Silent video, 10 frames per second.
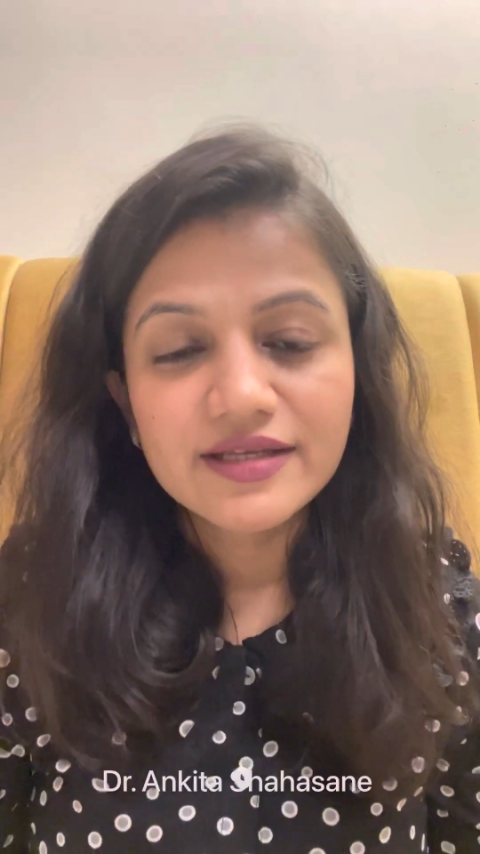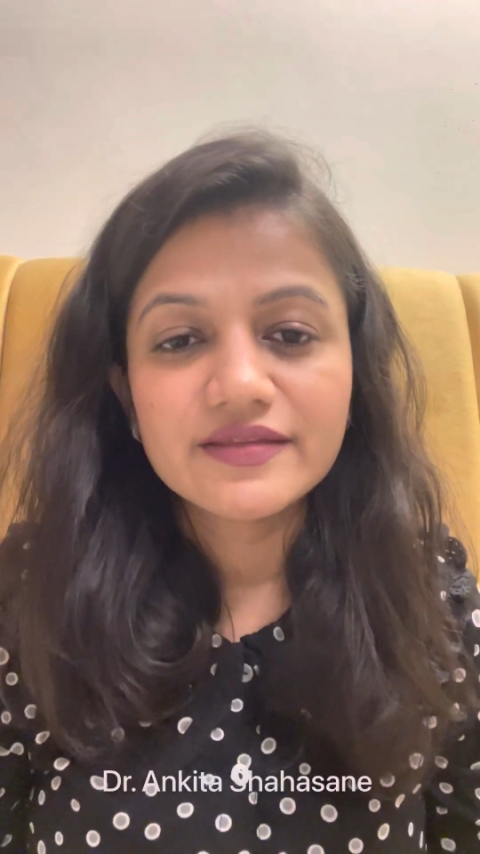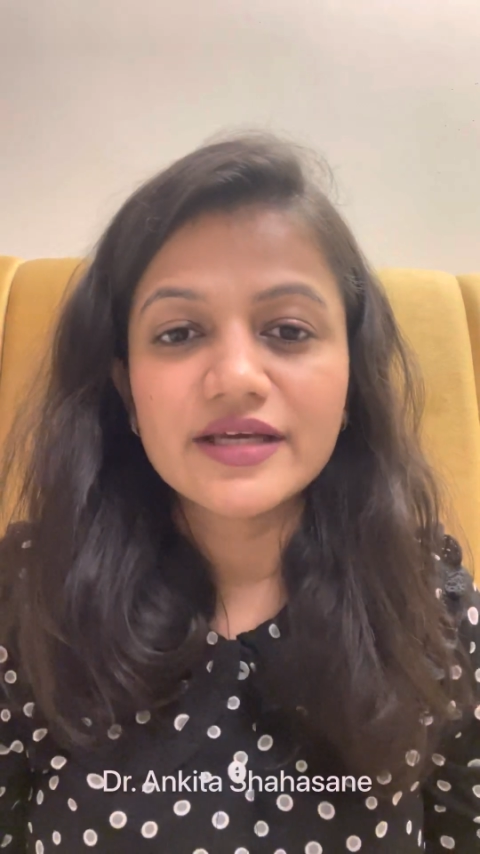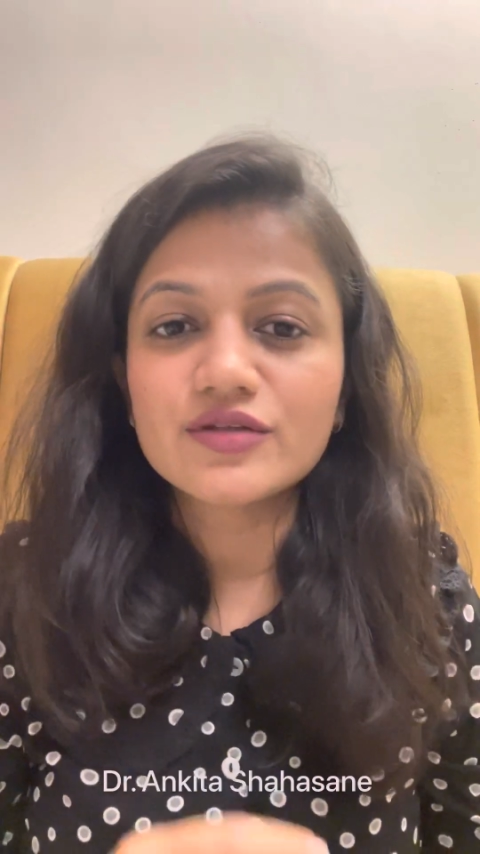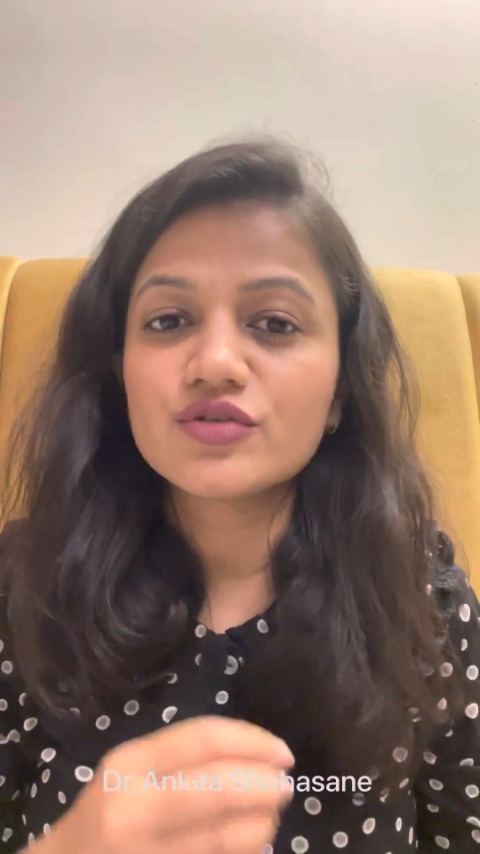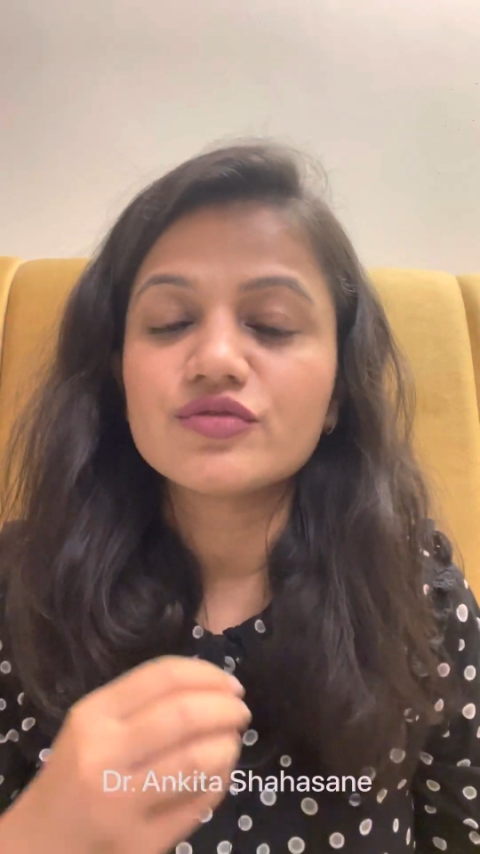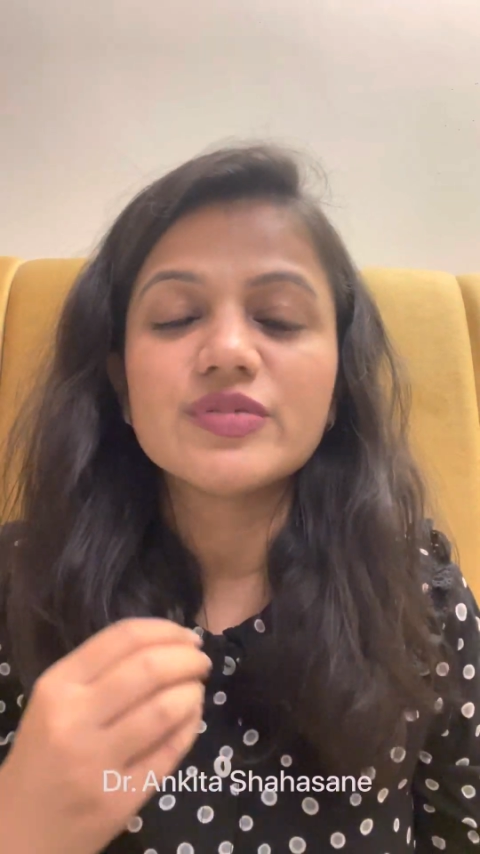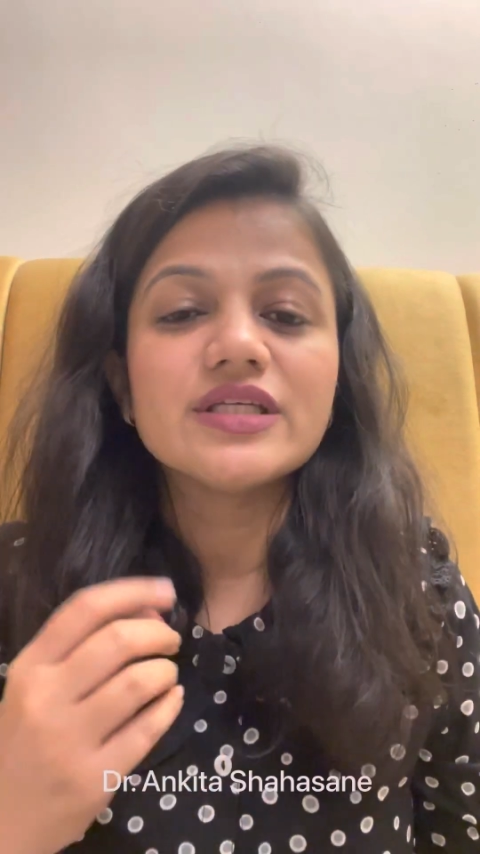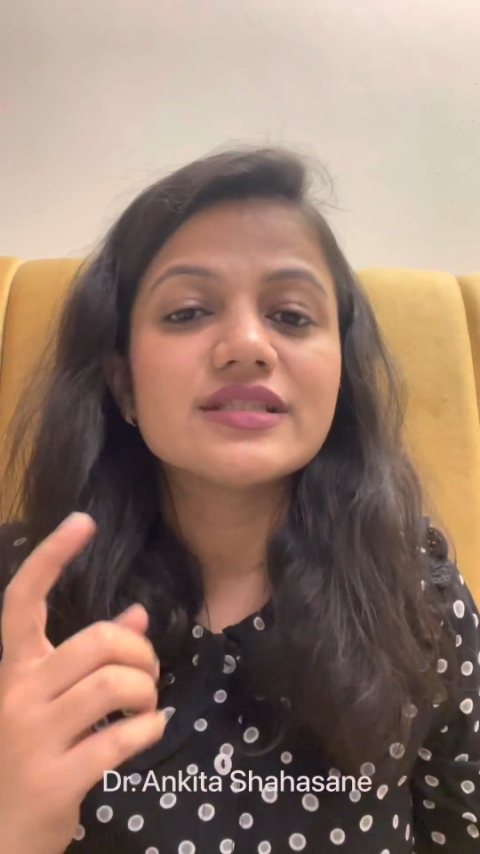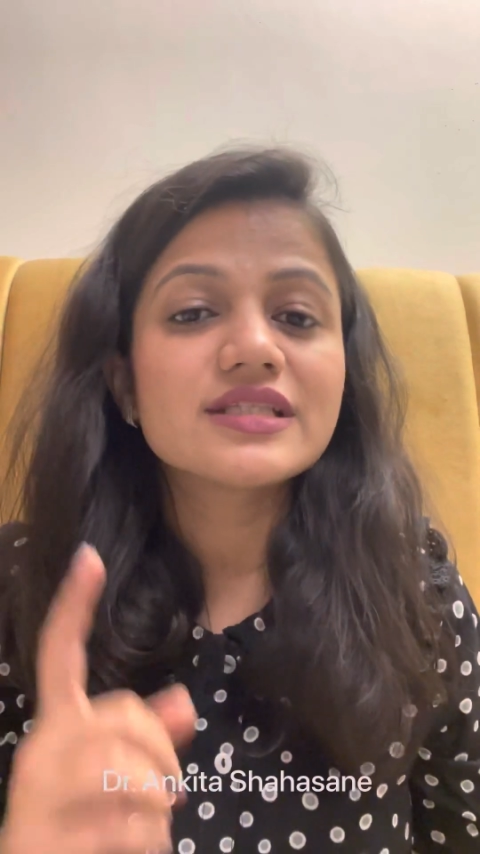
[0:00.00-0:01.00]
That could
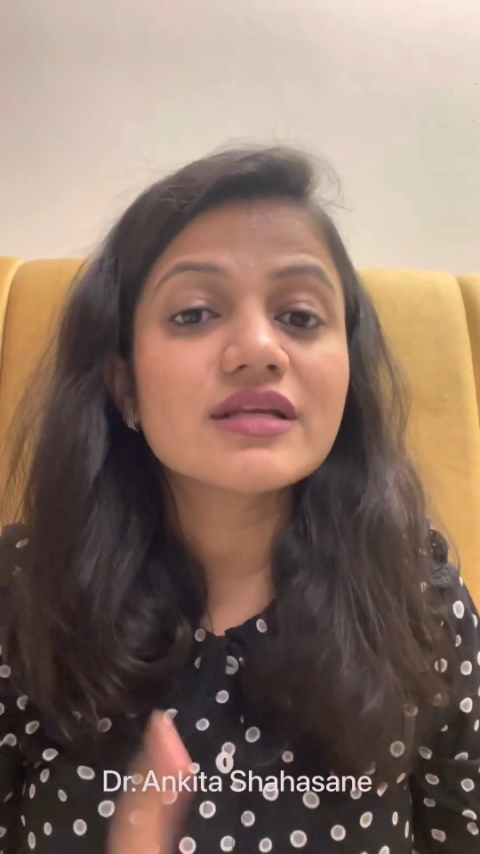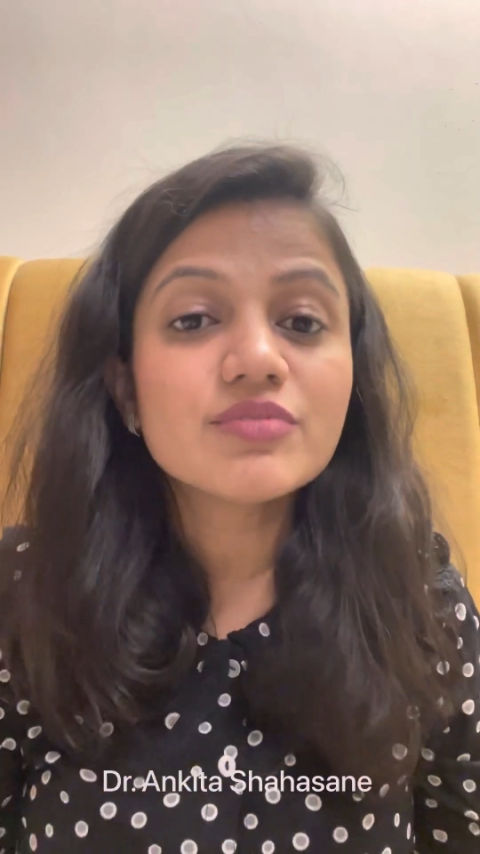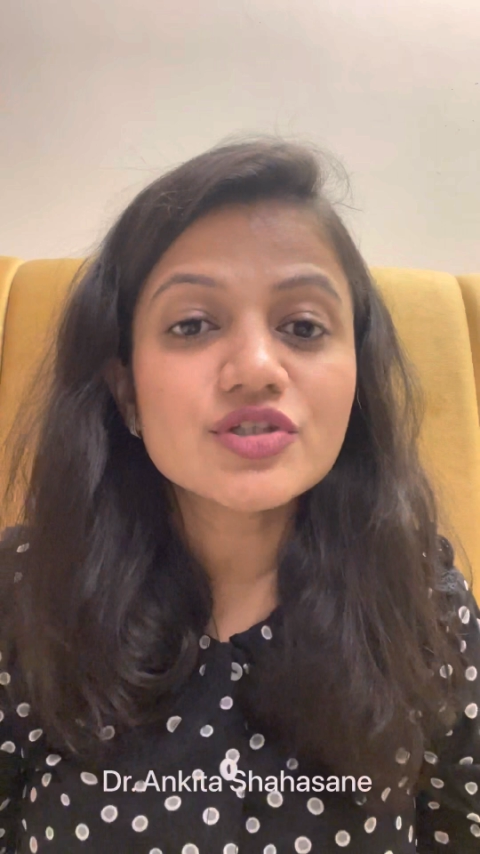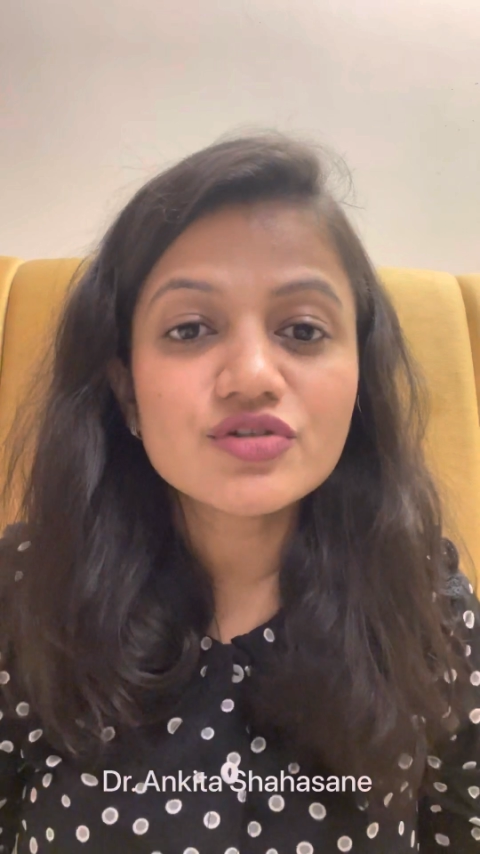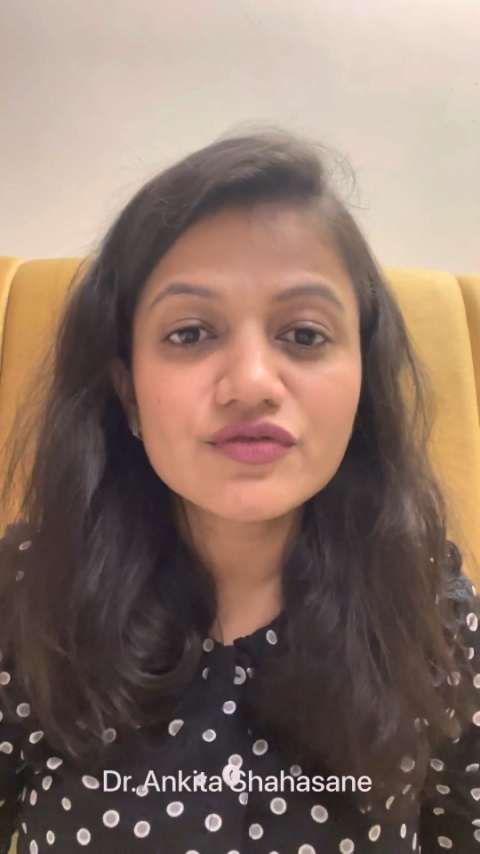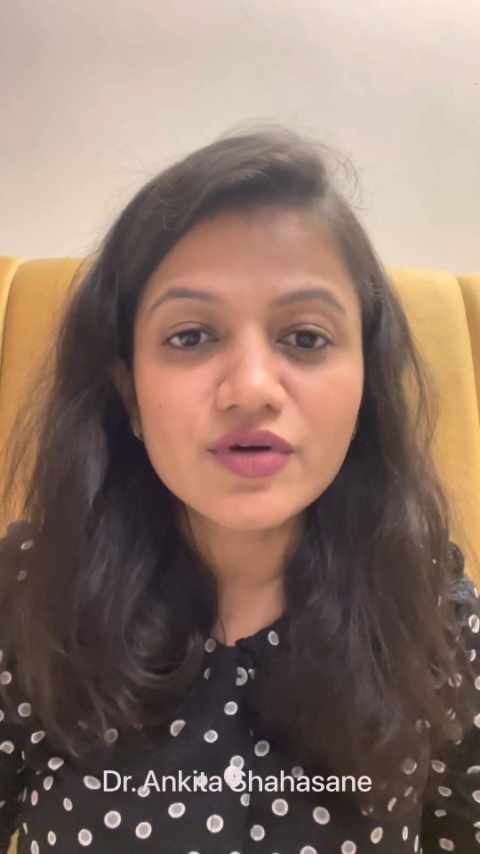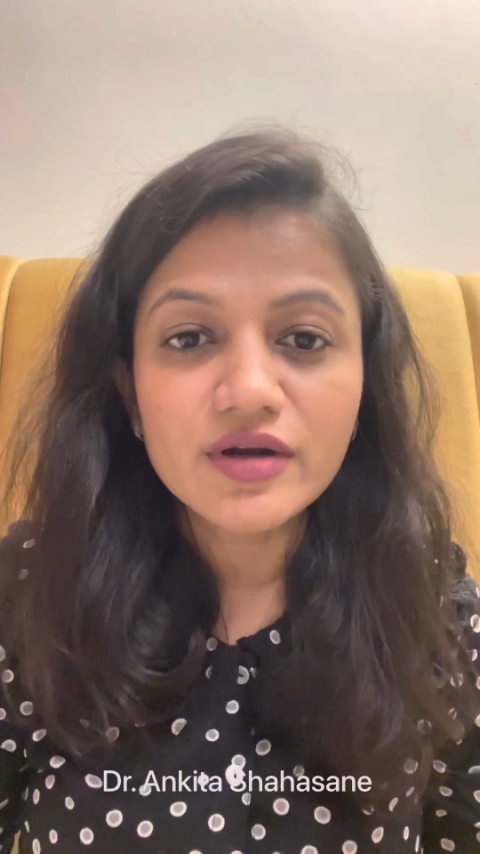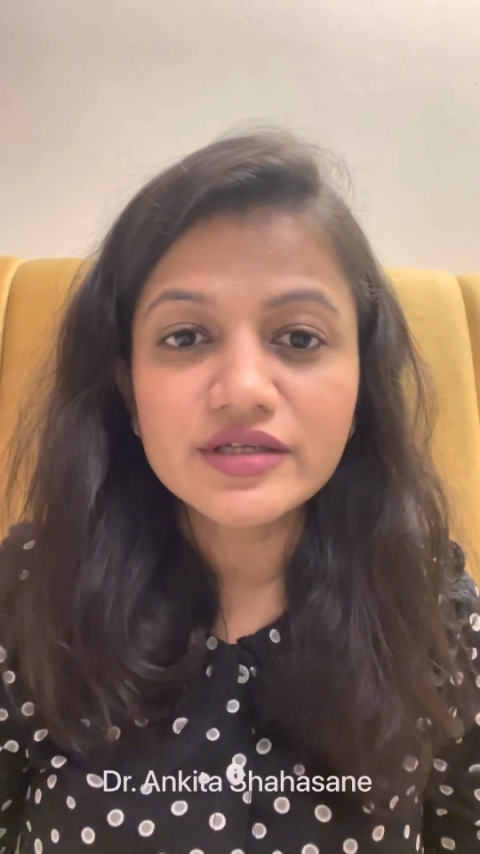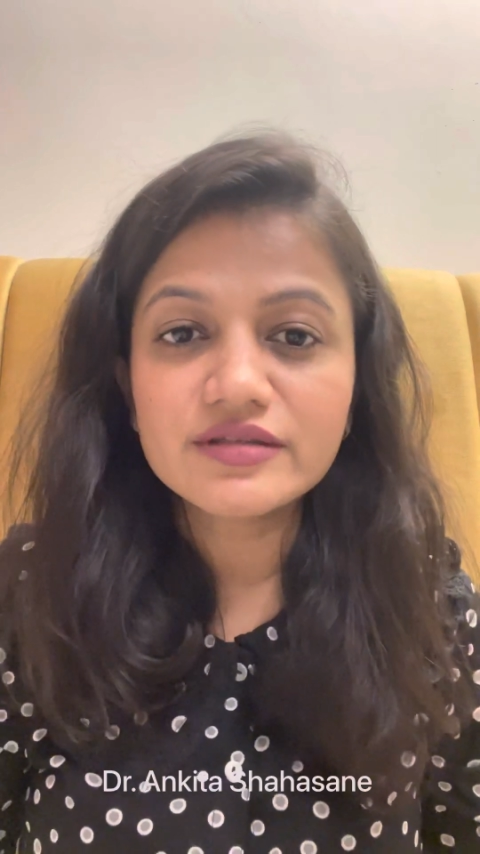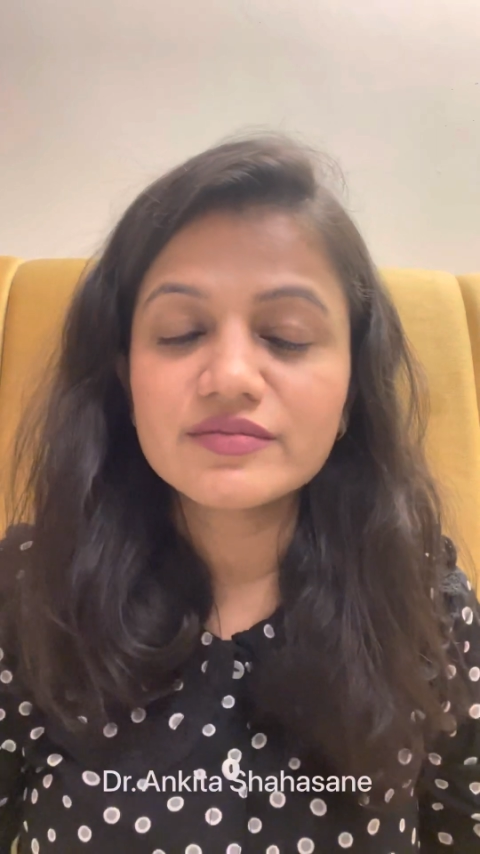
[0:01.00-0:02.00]
be slippage of condom,